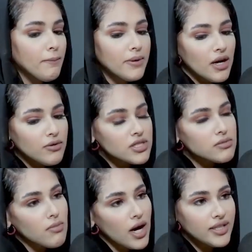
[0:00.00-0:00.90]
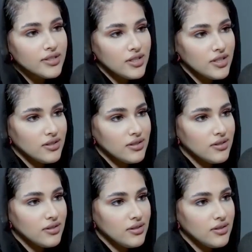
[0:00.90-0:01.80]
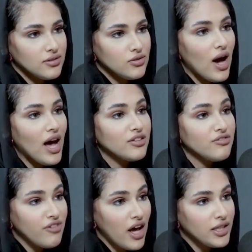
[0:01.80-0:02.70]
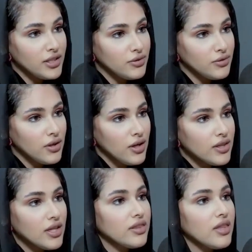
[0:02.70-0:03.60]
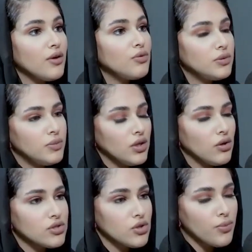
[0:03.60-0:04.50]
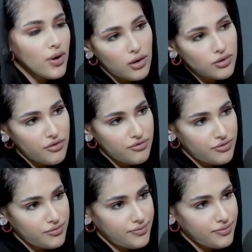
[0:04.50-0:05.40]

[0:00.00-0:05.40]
But now it's my turn to add value that they would be also proud of.